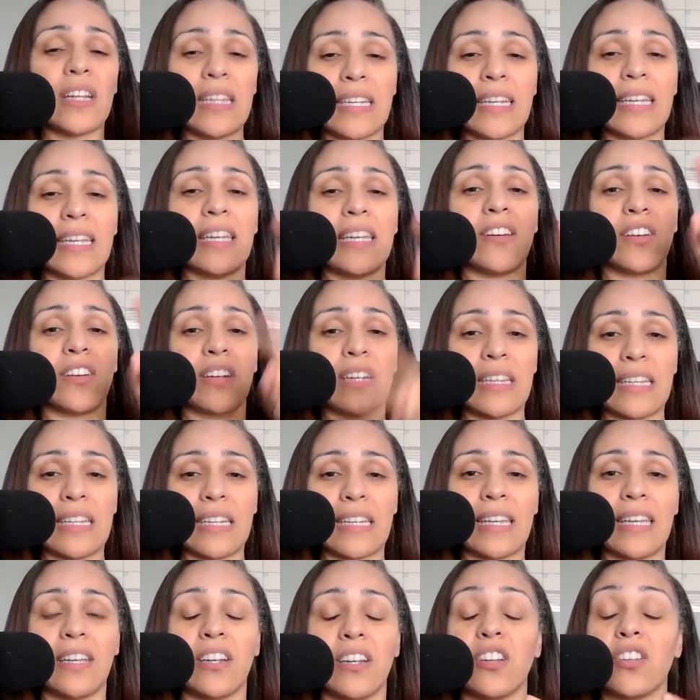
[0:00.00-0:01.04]
click here,
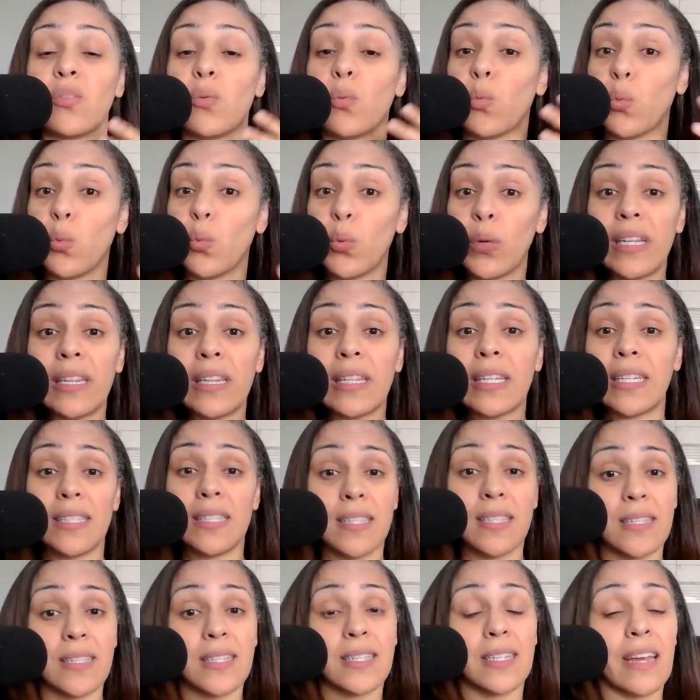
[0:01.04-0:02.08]
click here really
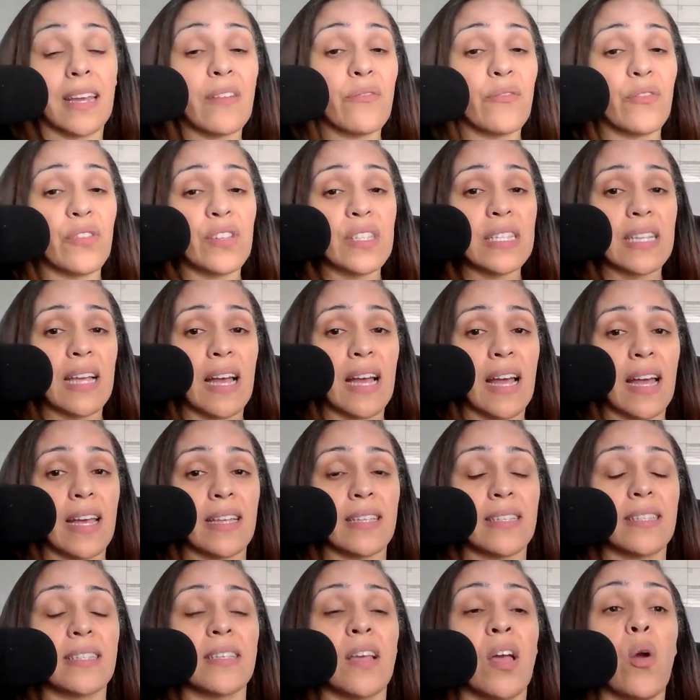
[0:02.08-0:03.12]
doesn't
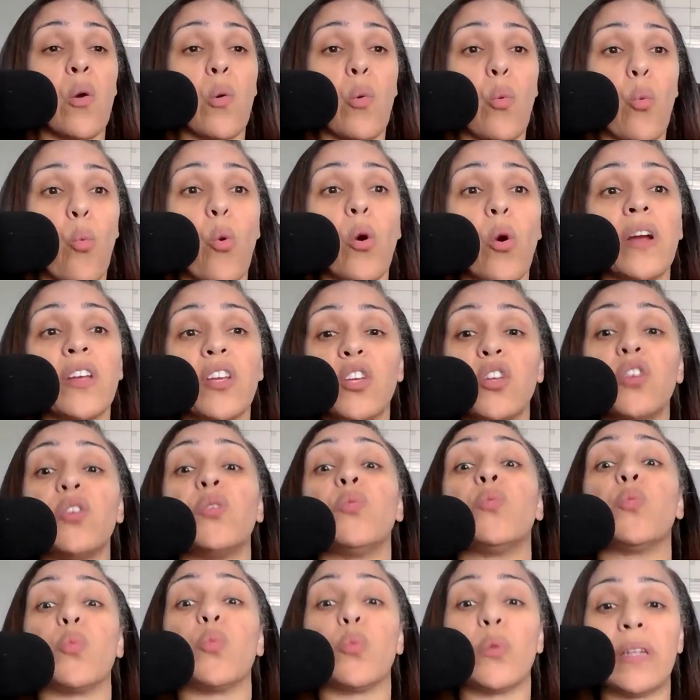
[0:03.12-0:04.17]
emphasize what
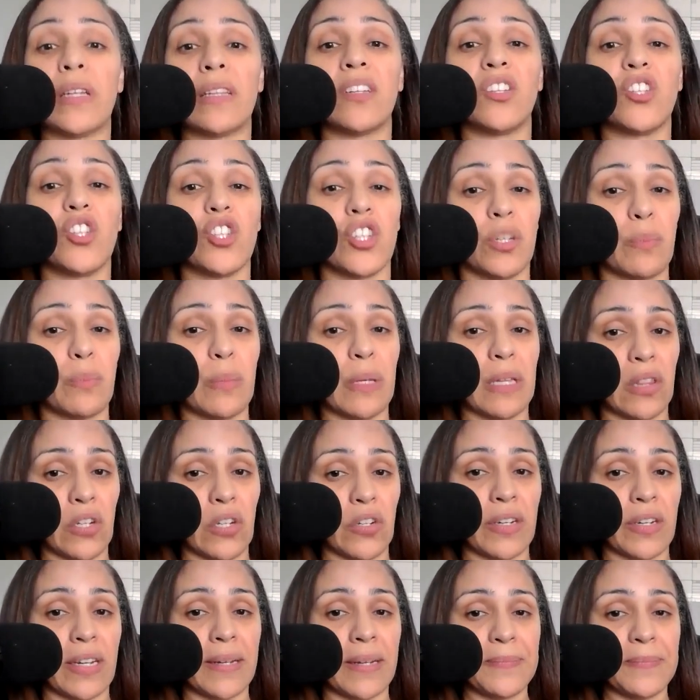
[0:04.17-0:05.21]
you really should be
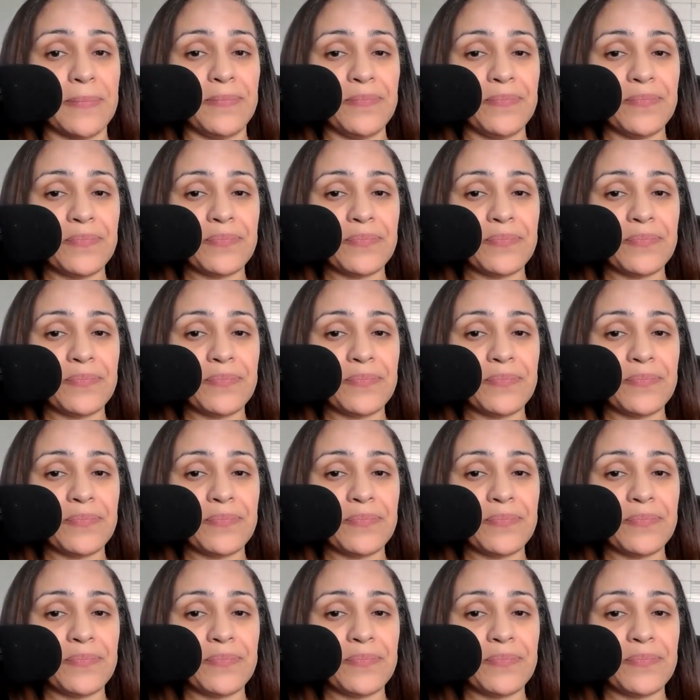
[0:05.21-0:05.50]
learning.